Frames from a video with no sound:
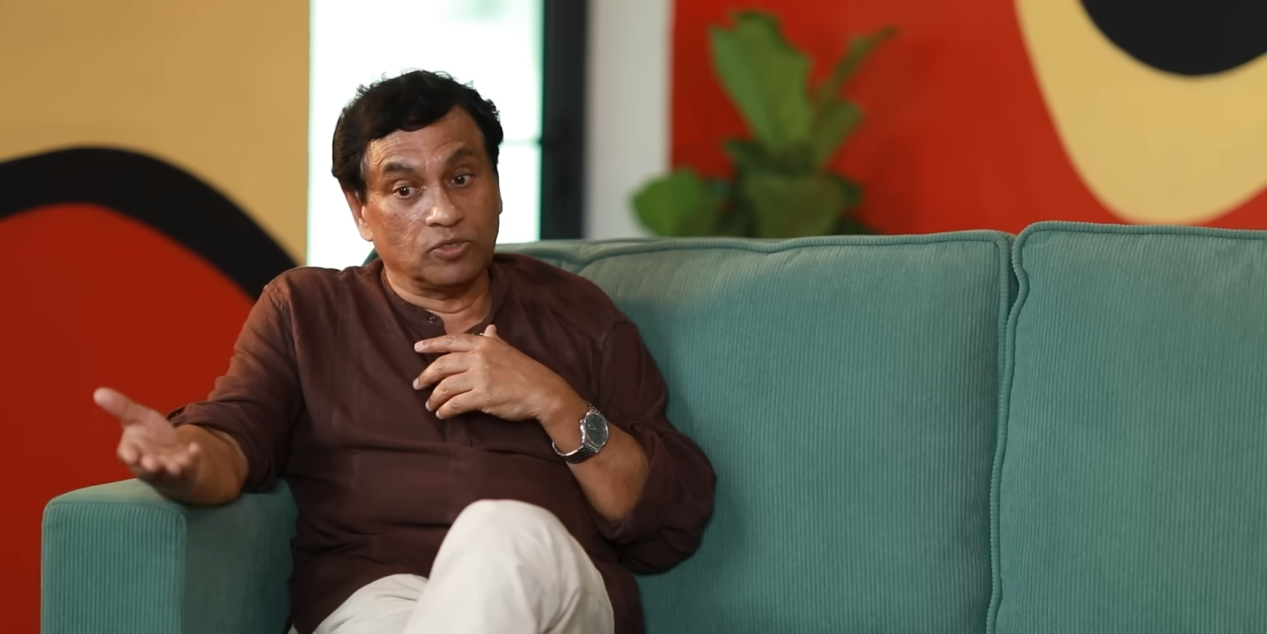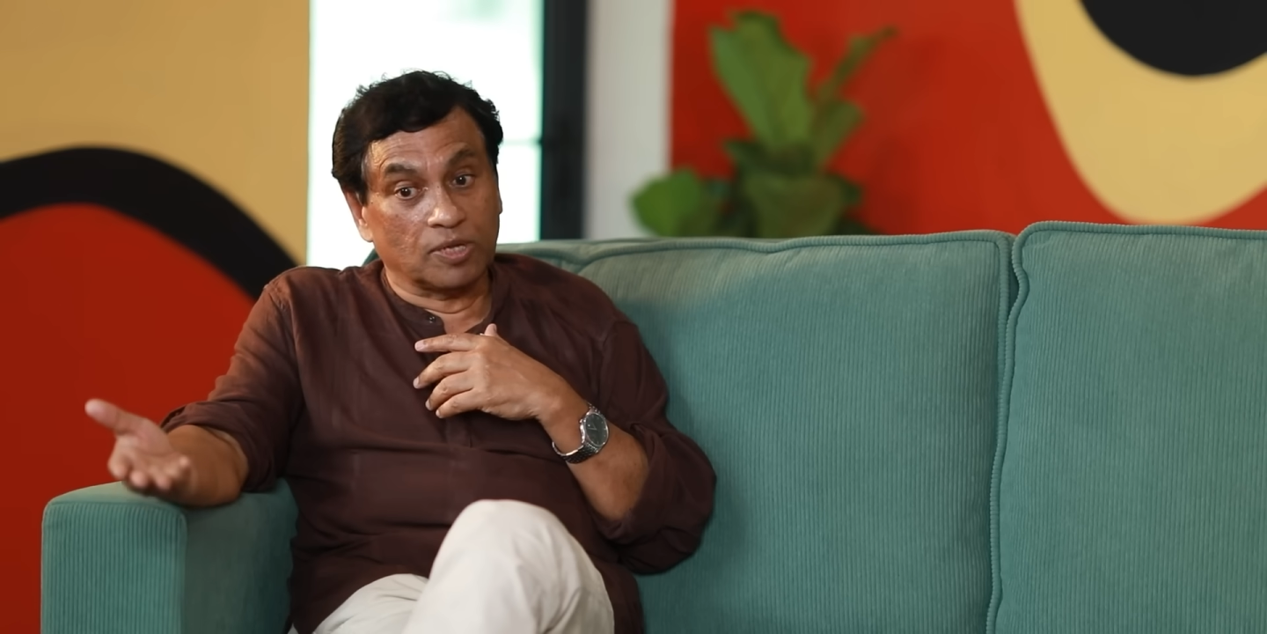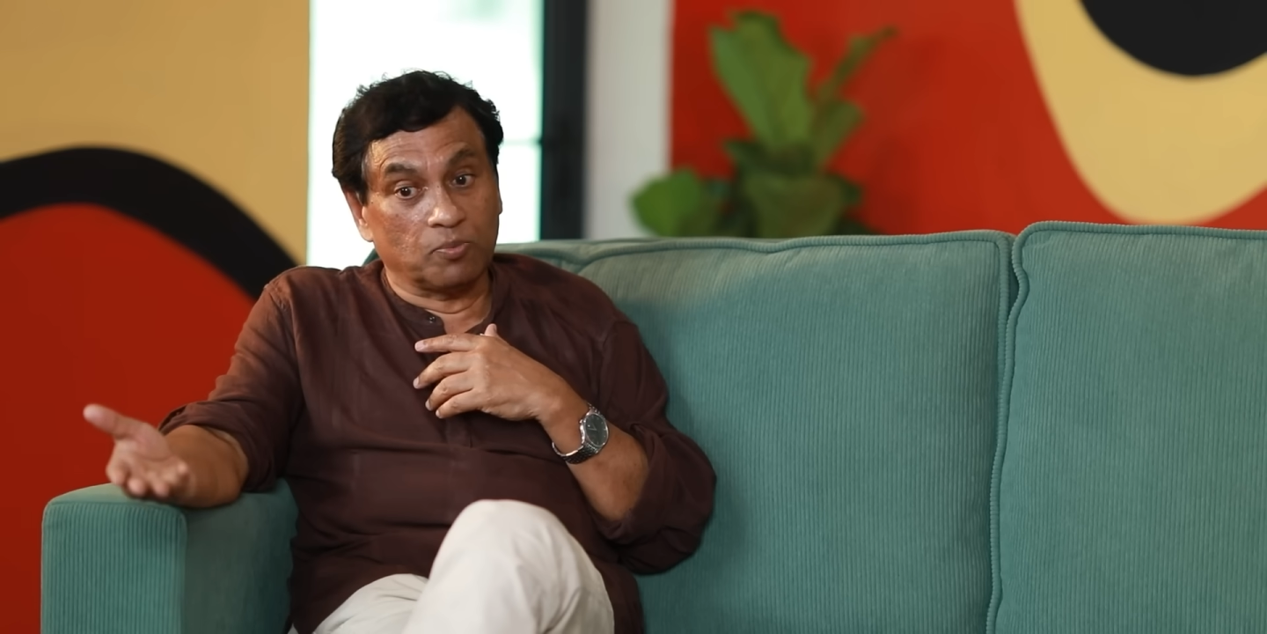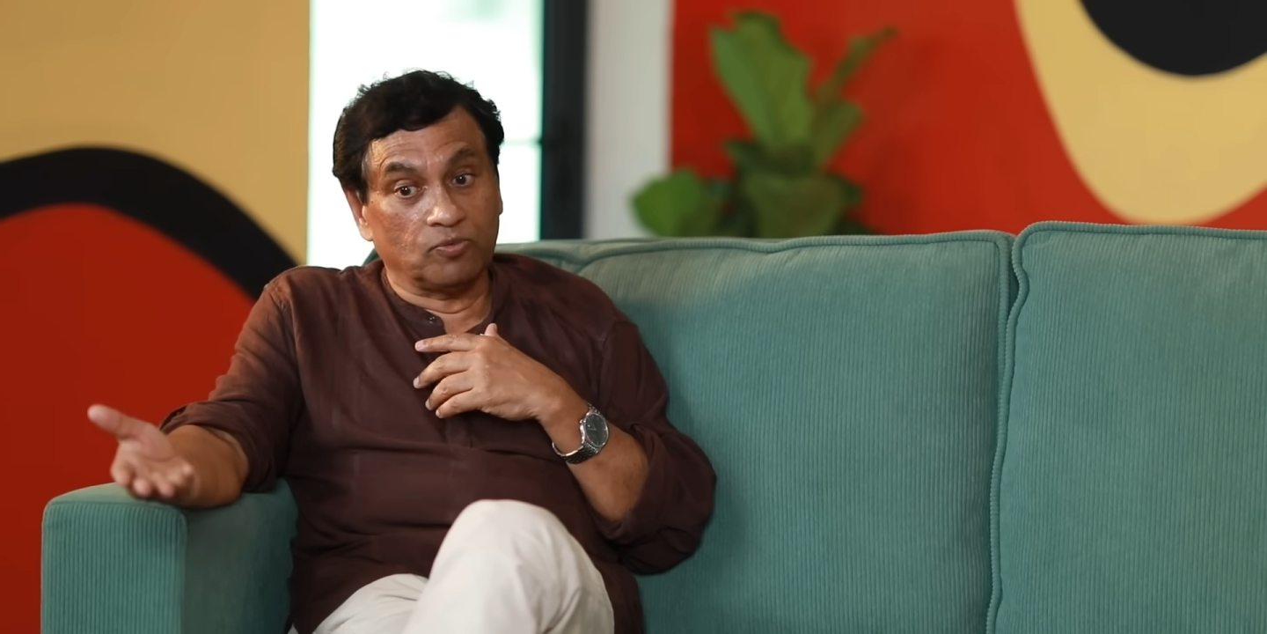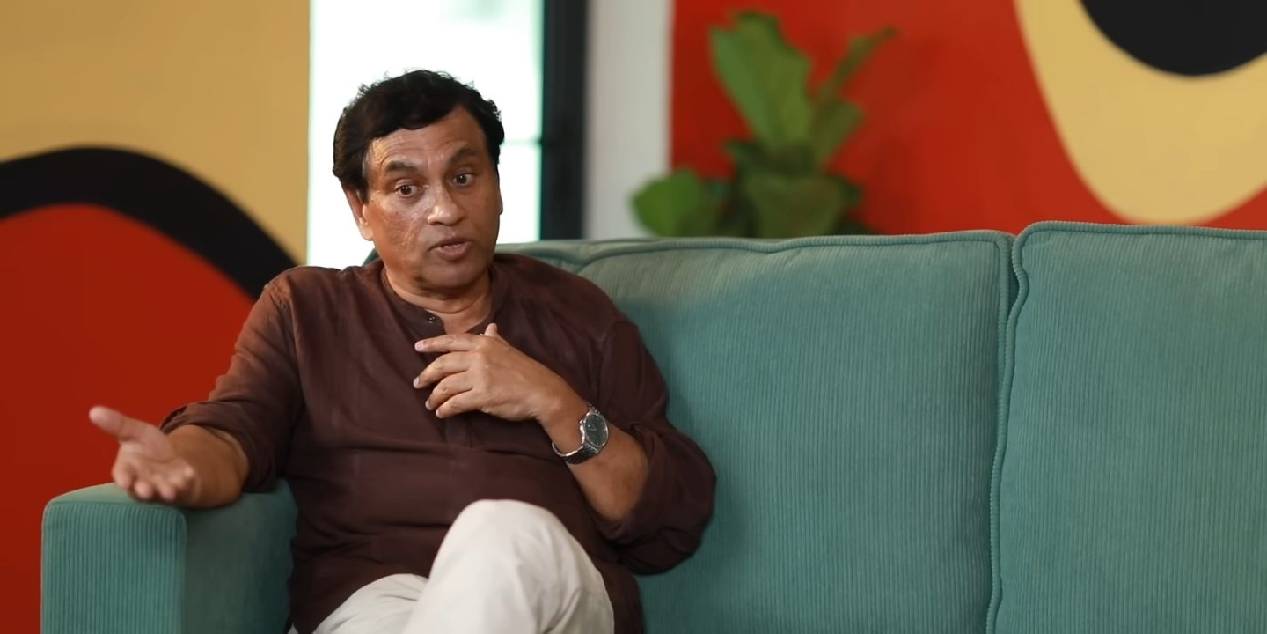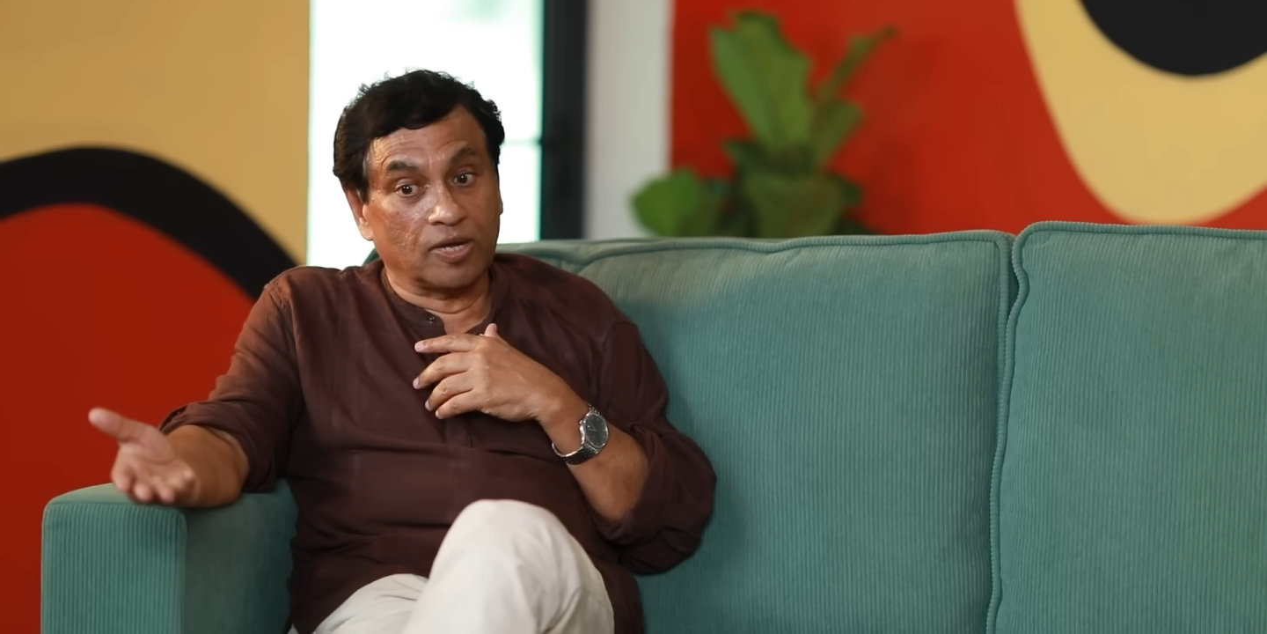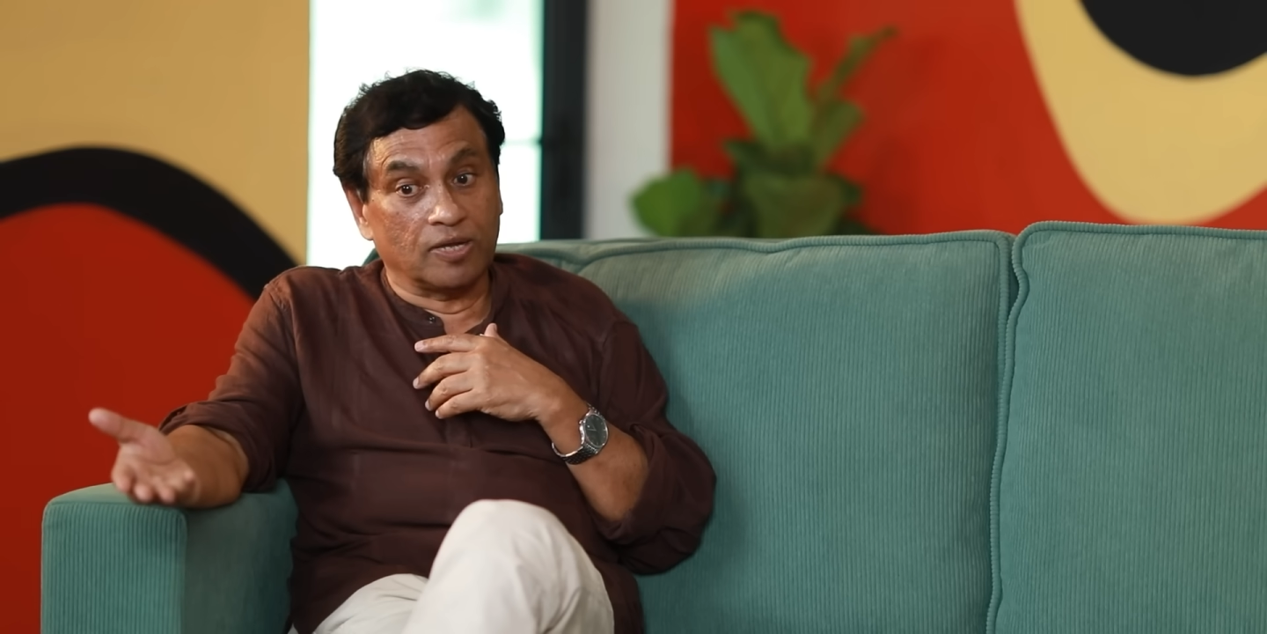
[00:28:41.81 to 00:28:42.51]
some of the